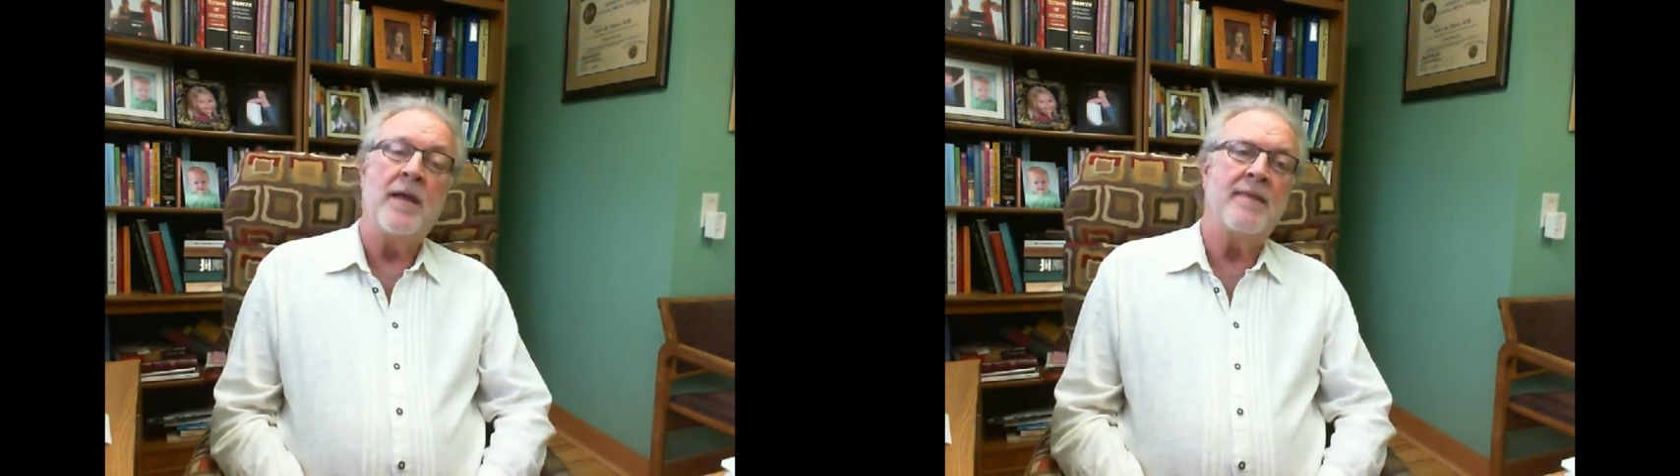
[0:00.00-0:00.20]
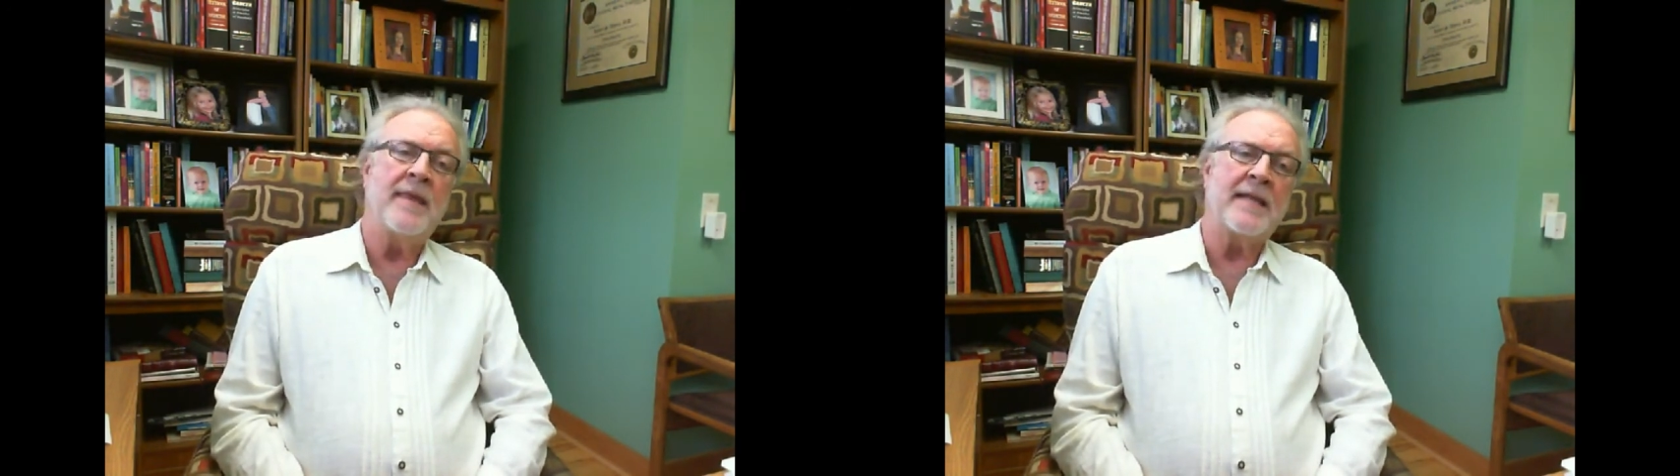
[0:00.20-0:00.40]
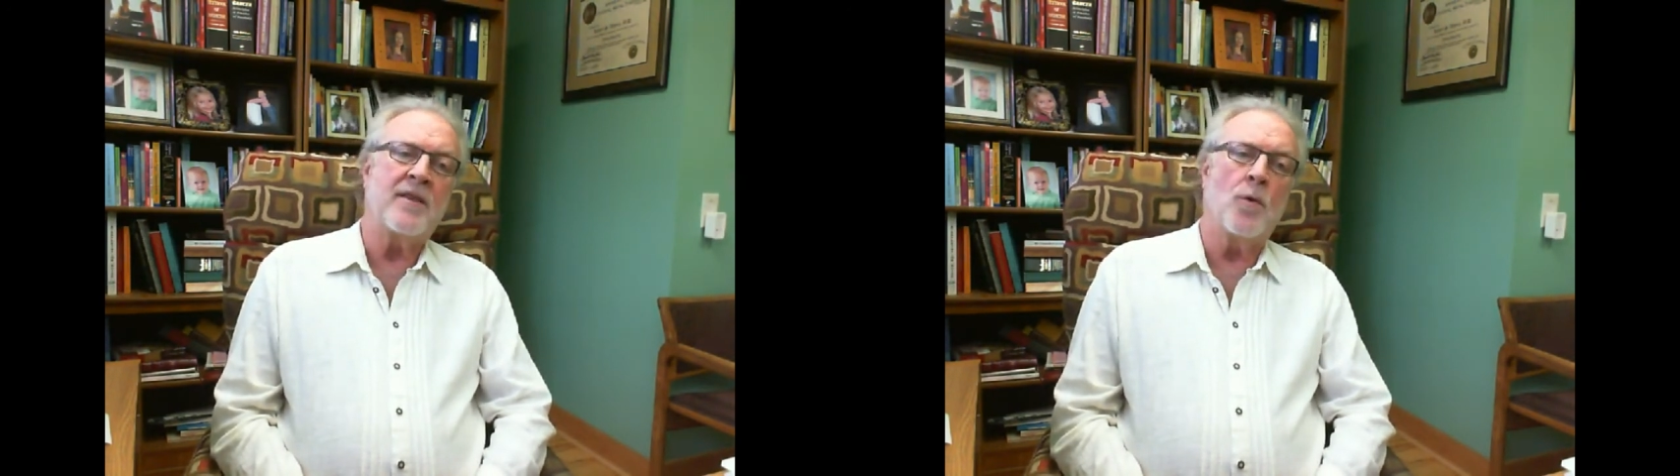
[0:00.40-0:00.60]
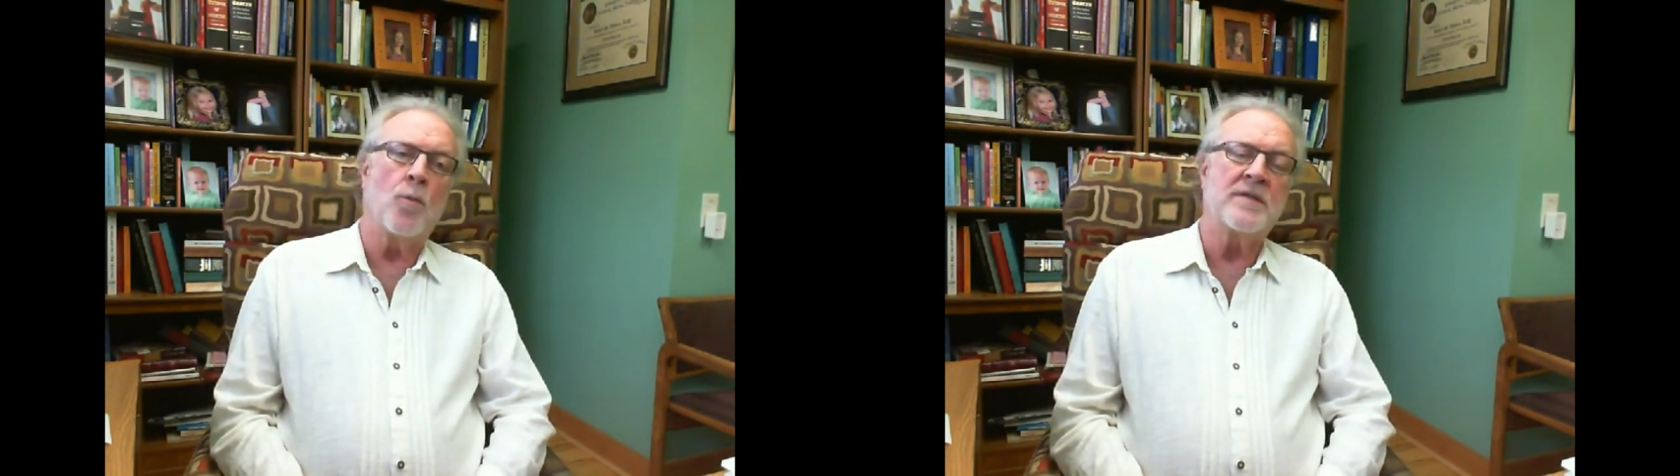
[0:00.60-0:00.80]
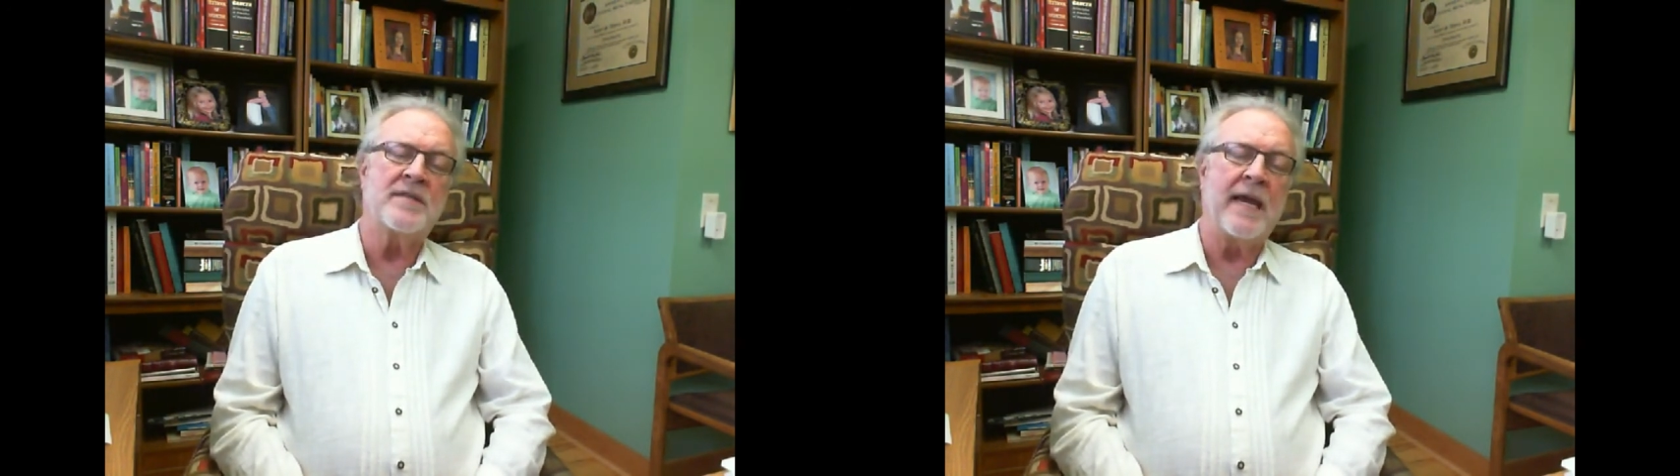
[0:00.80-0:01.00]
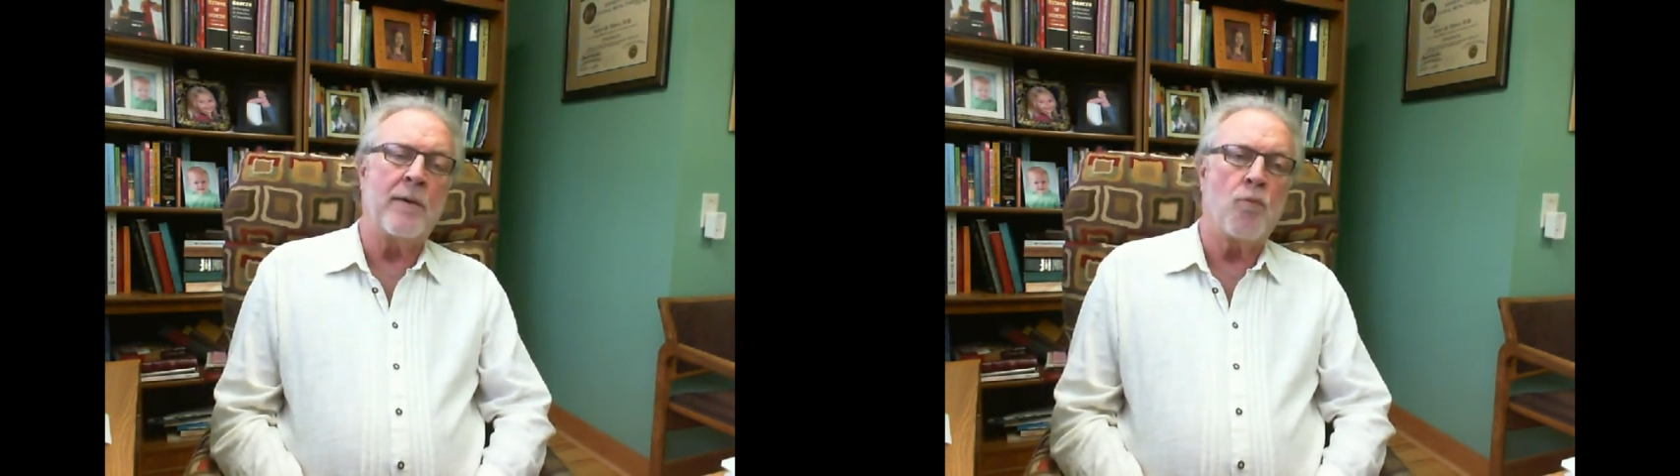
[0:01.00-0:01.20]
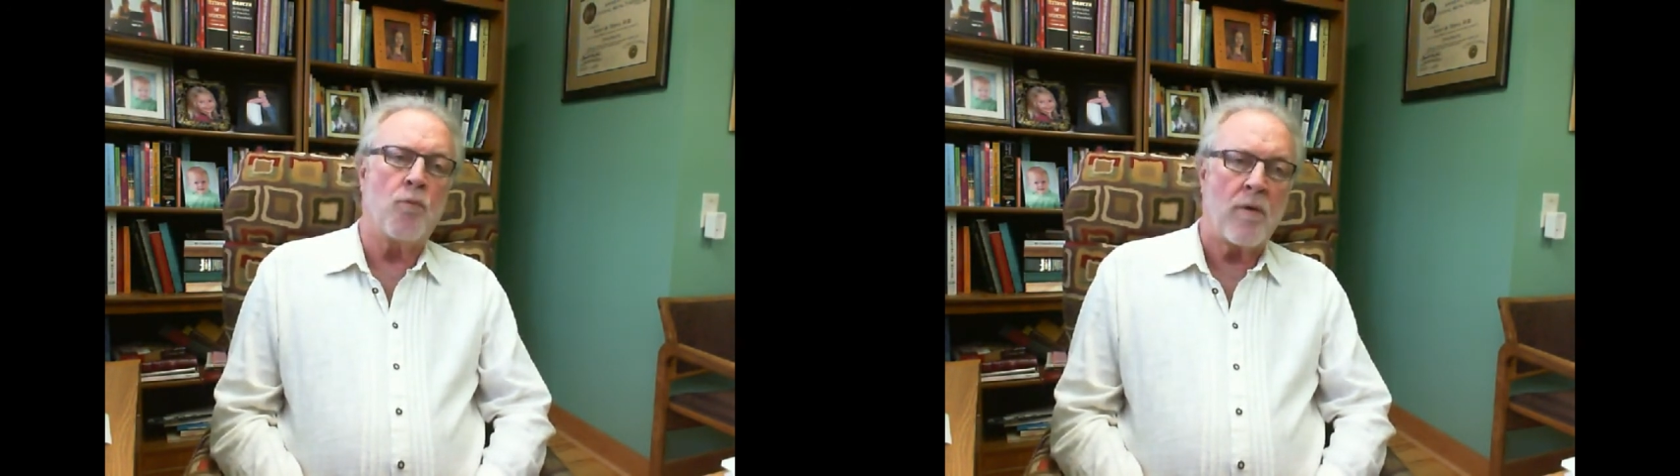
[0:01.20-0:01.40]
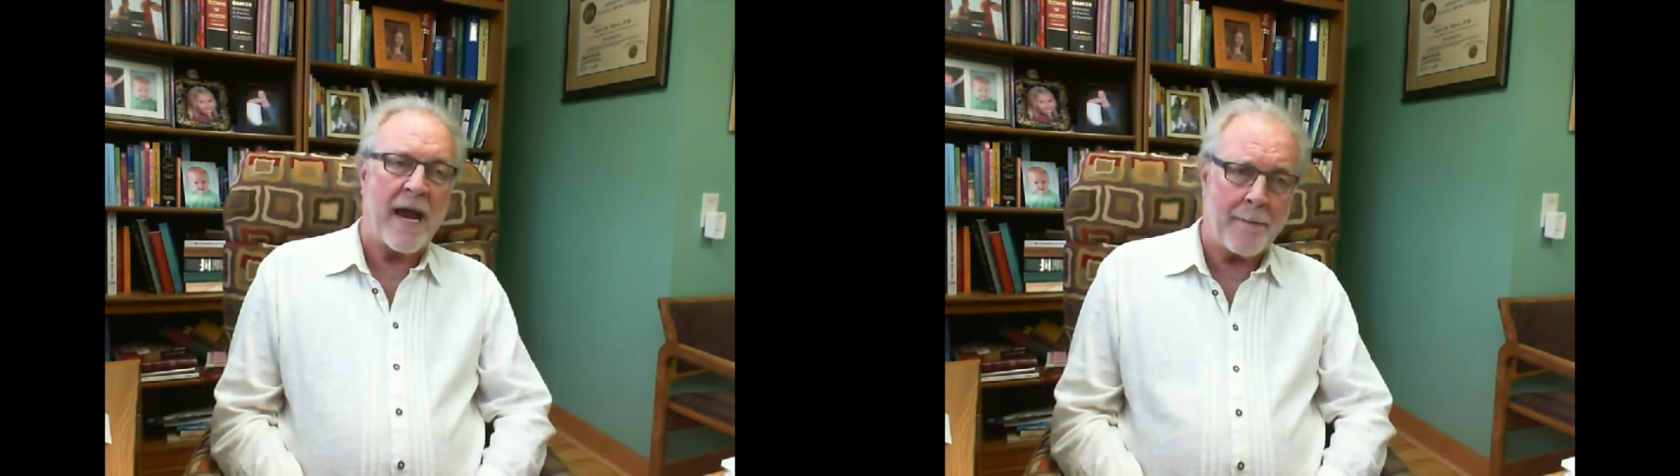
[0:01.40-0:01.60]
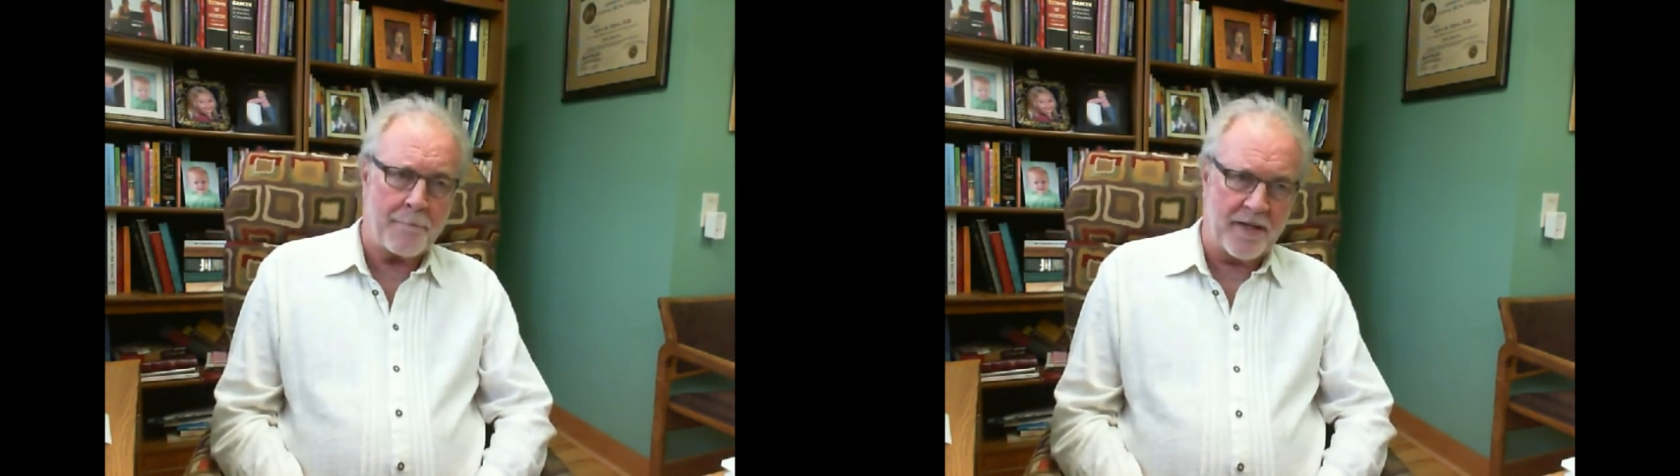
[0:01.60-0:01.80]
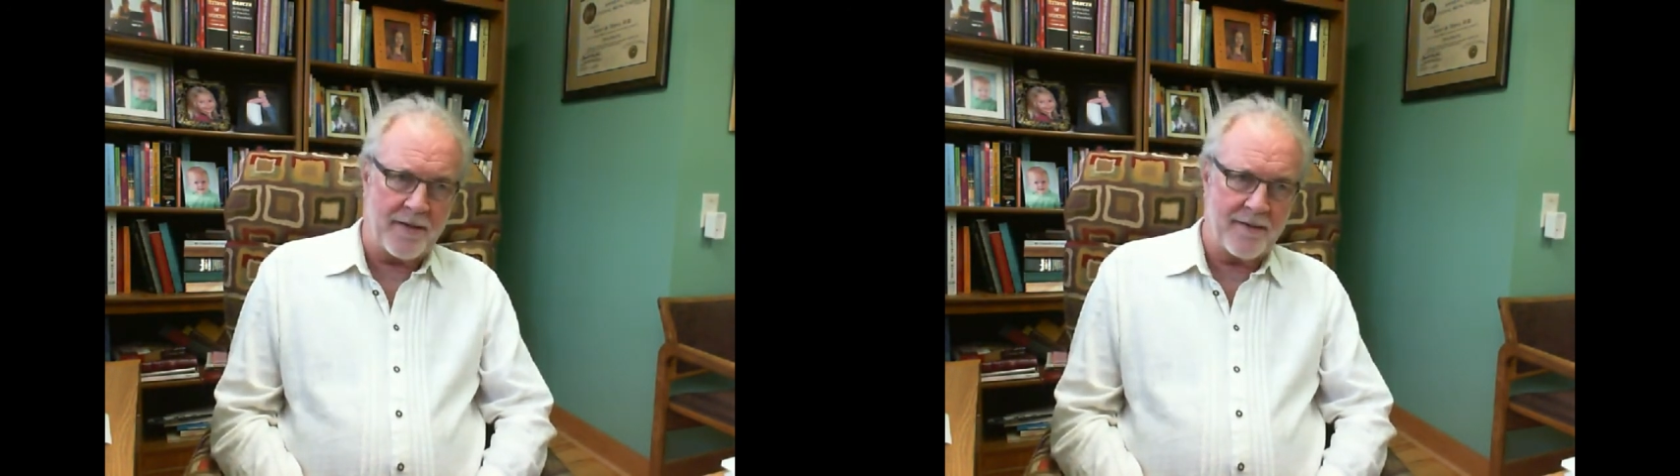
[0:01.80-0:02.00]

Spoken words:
that there was a rapid